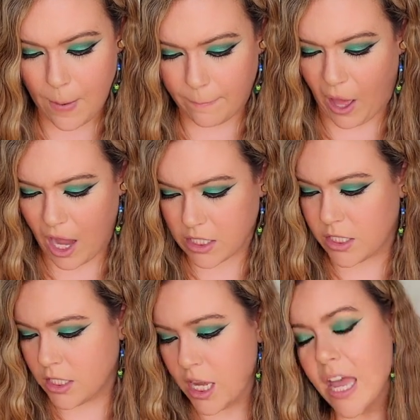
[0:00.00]

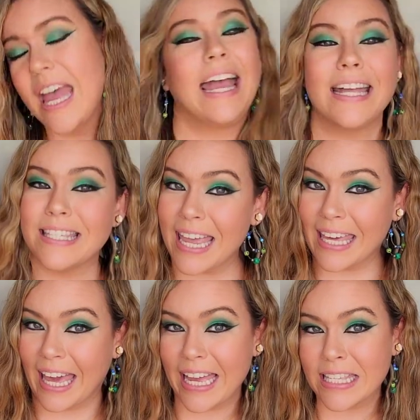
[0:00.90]
box. It's a
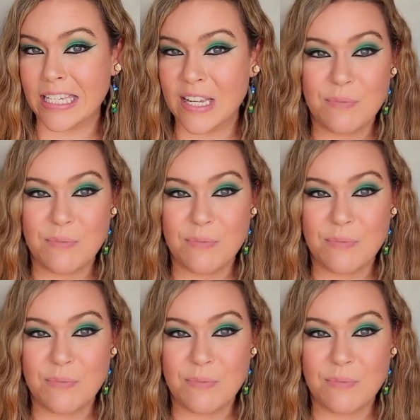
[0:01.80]
kit.